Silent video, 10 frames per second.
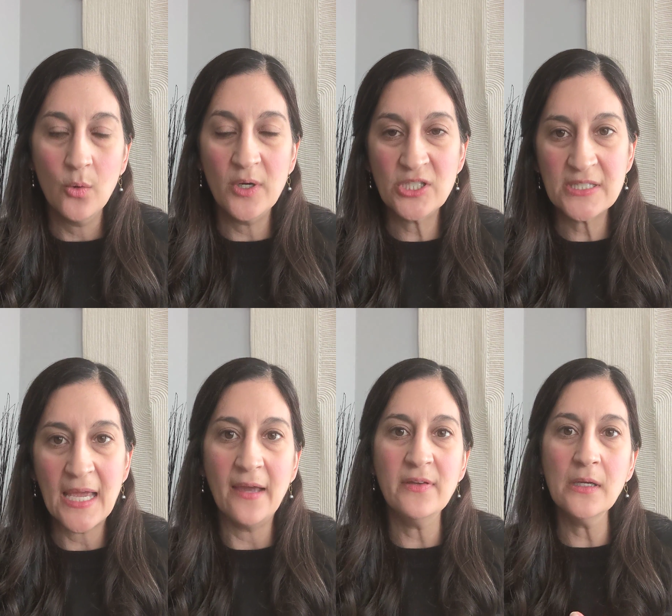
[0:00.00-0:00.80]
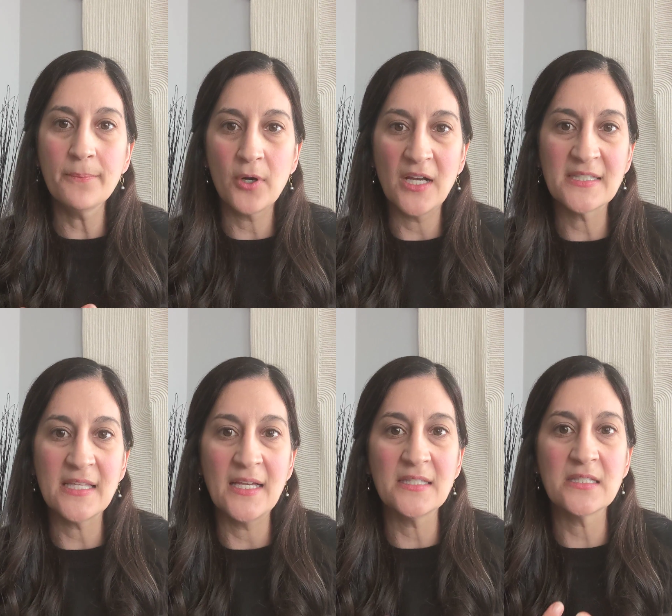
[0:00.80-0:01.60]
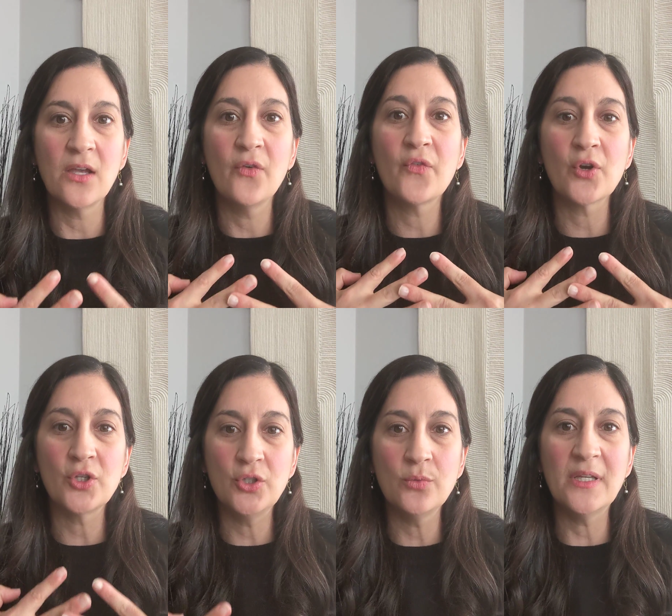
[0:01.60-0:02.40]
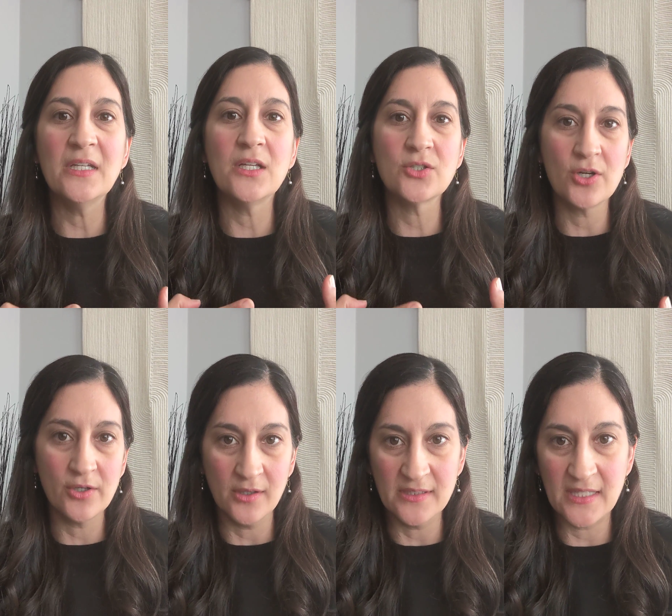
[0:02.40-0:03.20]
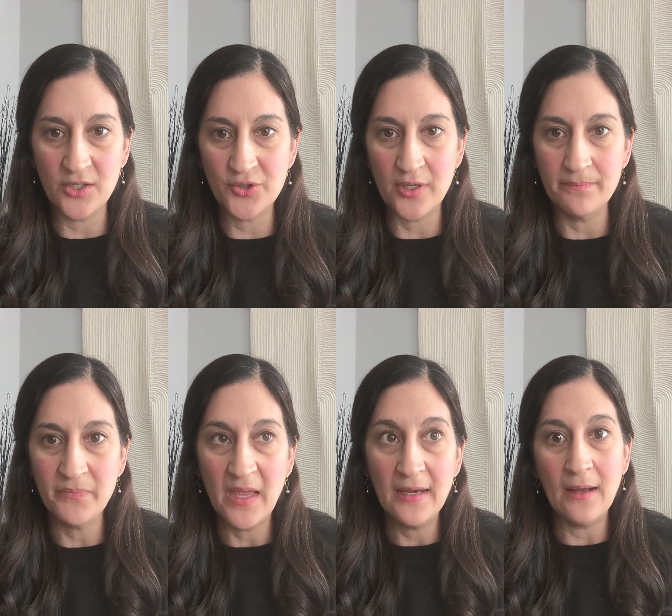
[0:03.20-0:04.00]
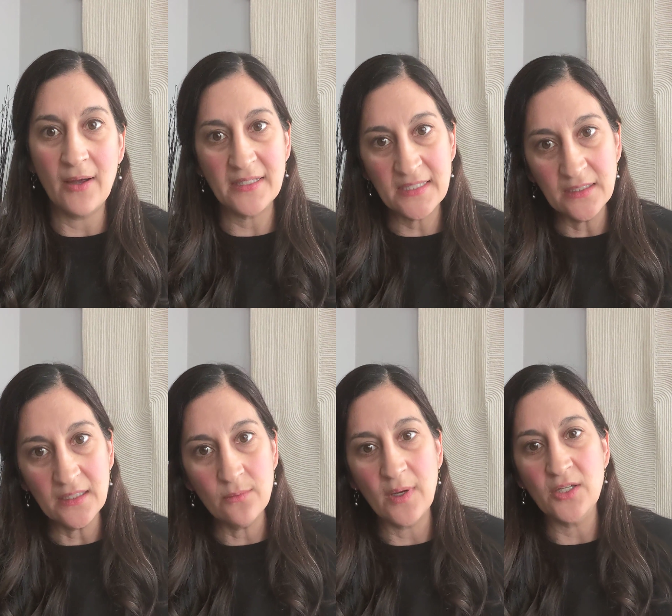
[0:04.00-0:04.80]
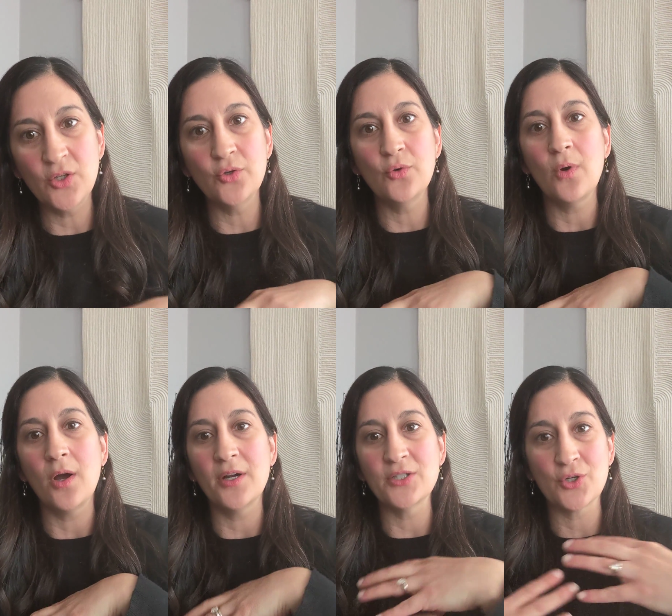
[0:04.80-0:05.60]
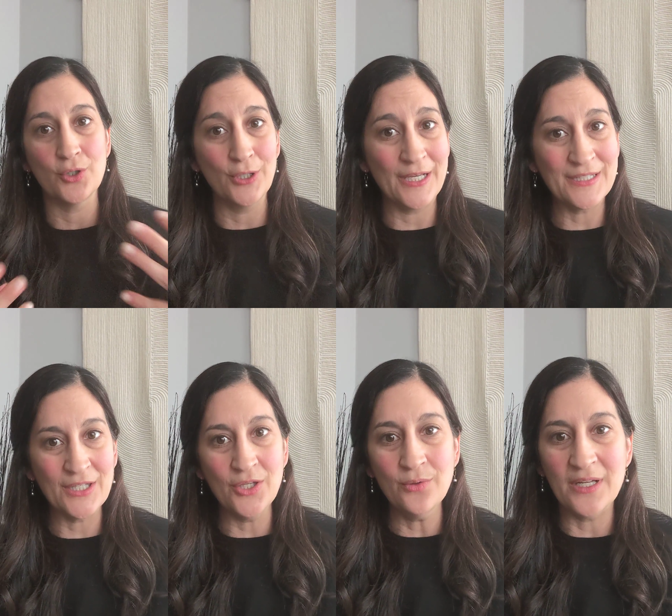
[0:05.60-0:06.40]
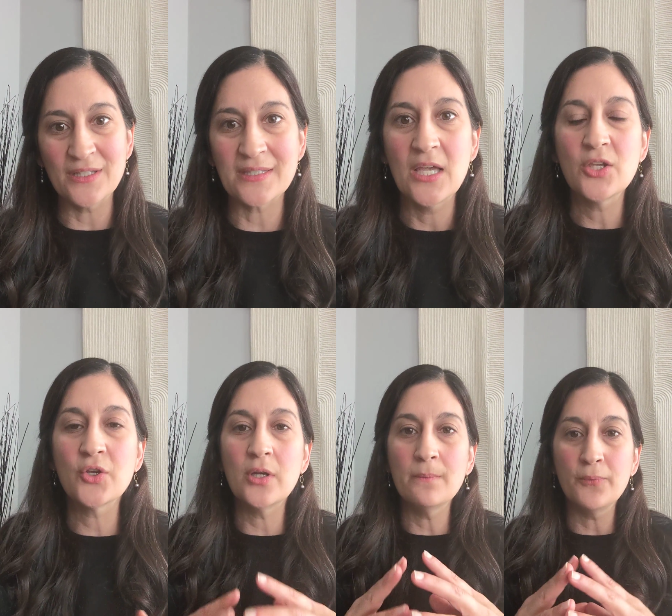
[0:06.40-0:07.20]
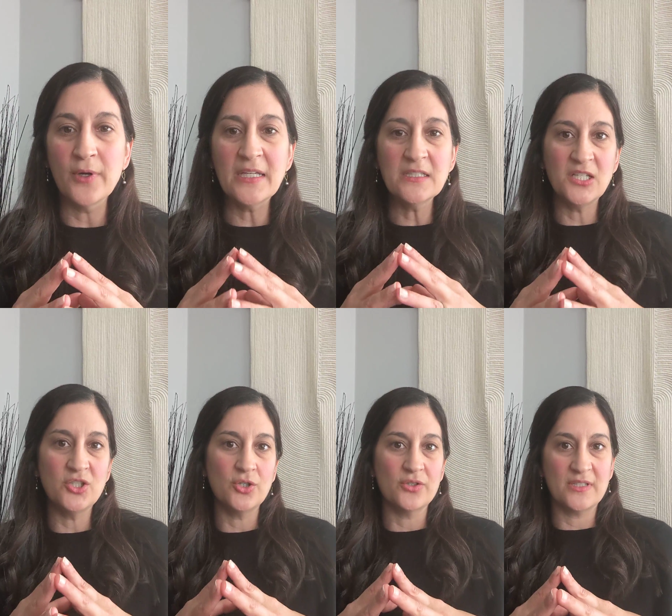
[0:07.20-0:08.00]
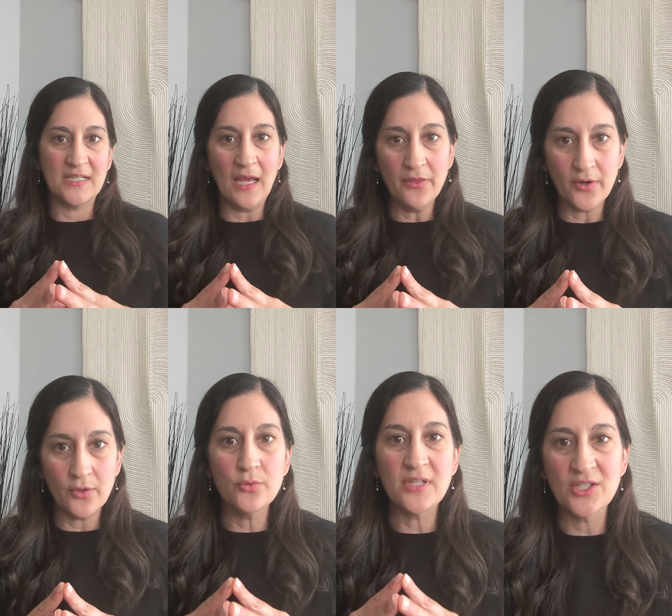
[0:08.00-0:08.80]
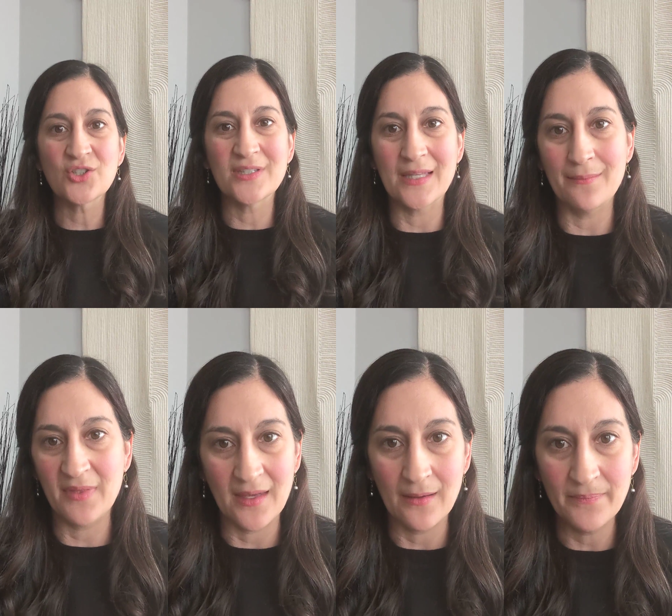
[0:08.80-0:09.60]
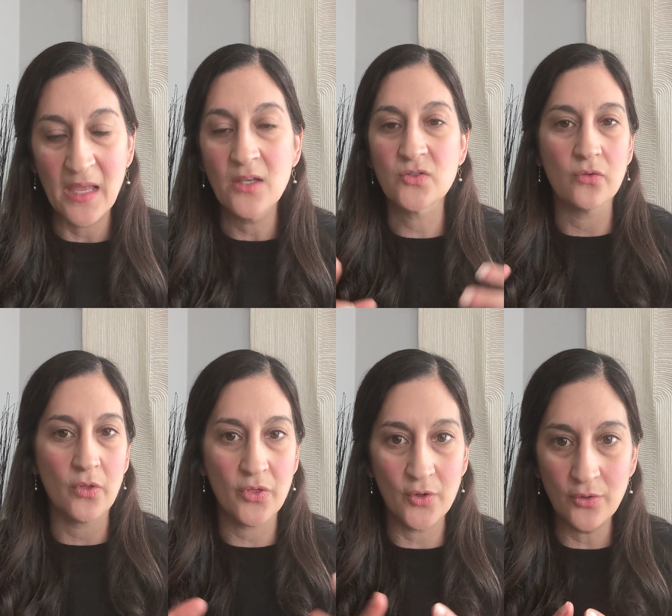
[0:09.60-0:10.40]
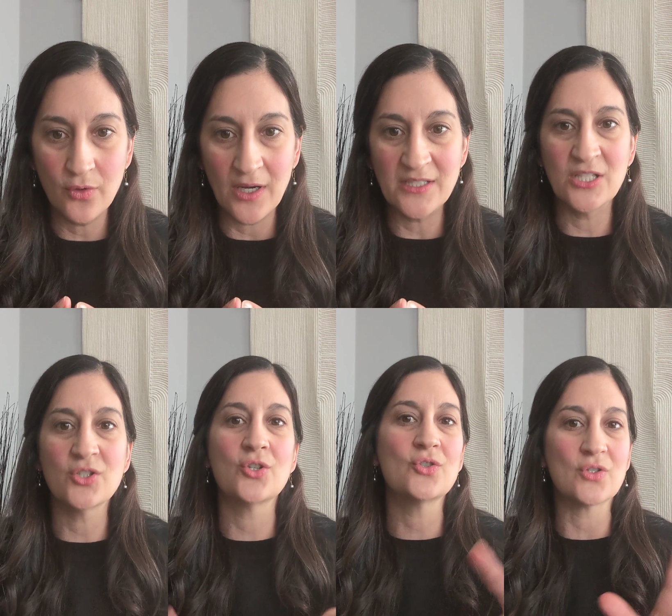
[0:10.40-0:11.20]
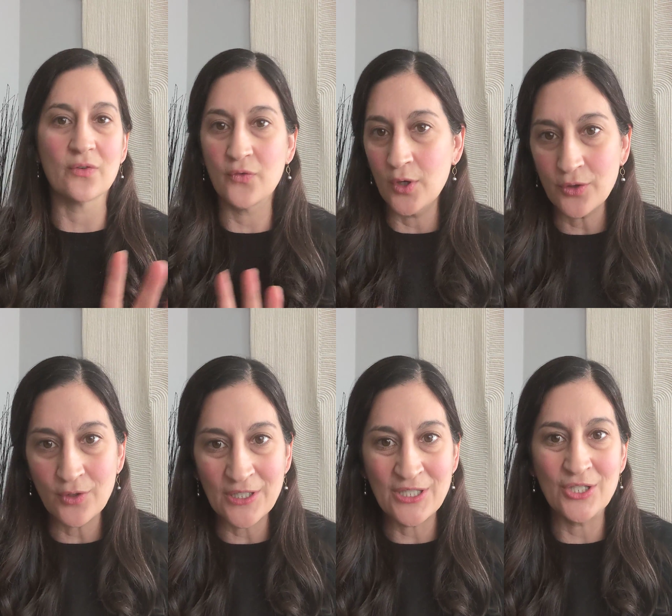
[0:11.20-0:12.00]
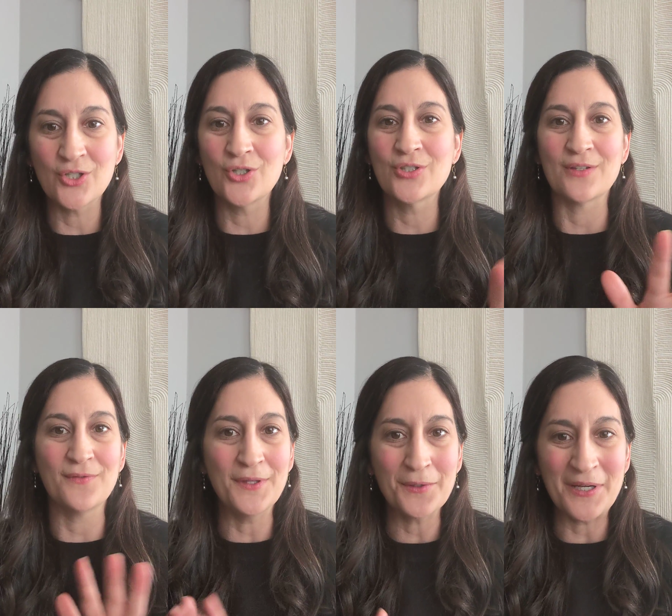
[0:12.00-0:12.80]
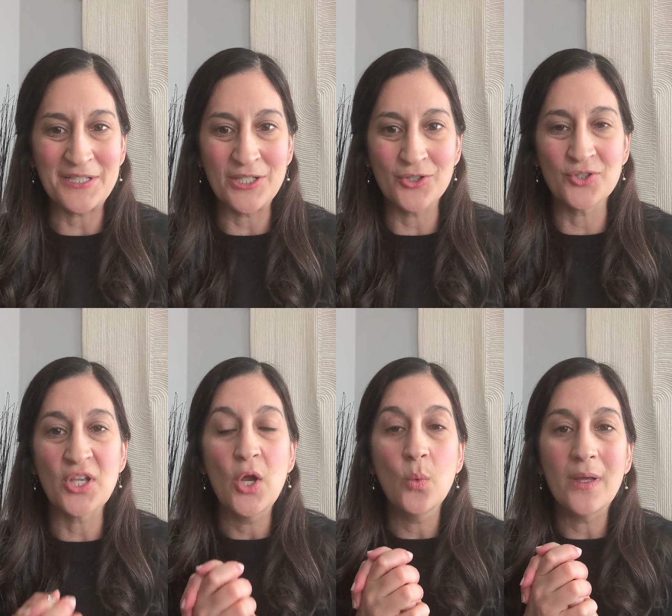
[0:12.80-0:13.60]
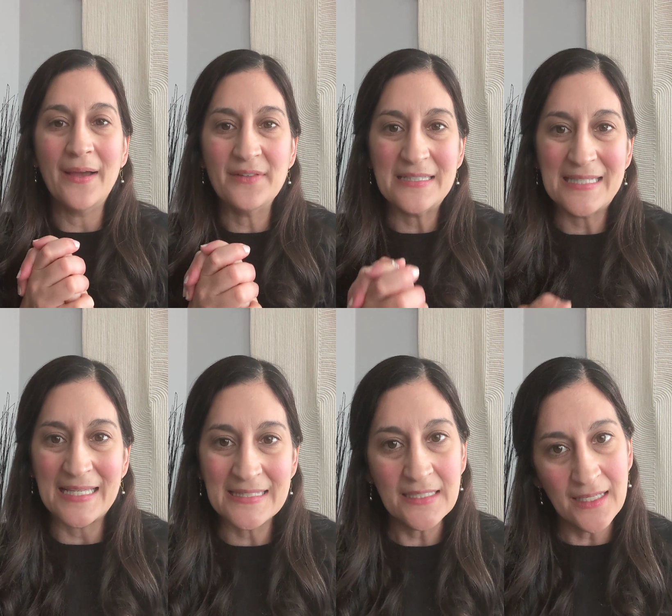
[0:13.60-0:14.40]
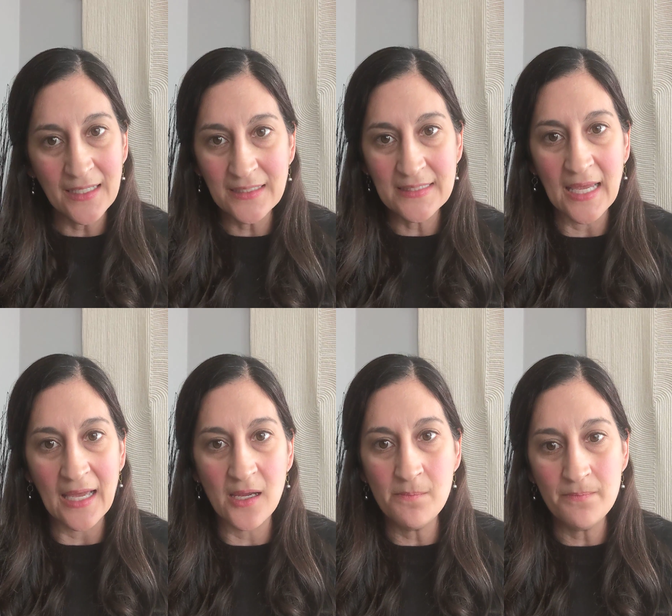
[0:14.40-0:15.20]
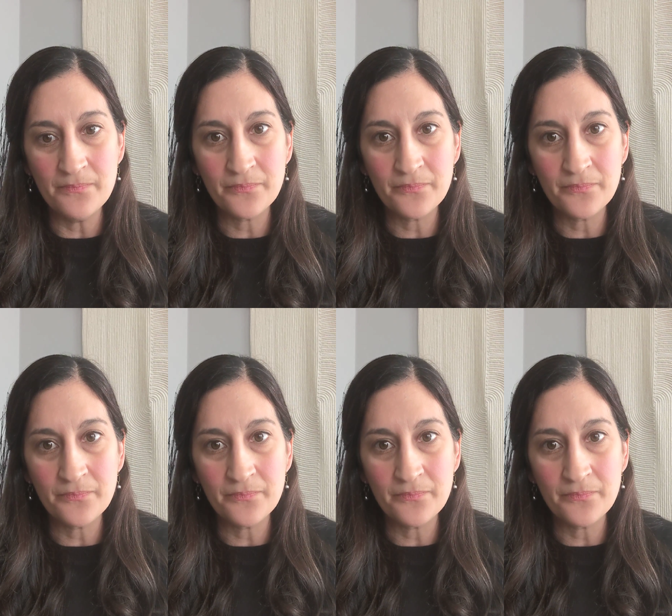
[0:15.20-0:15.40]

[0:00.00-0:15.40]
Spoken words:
which is having a process for unit internalization. Now, ideally, when you are internalizing units, you're going to bring teachers together who teach the same thing. So the 3rd grade teachers, the 4th grade teachers, the 5th grade teachers will have a designated time,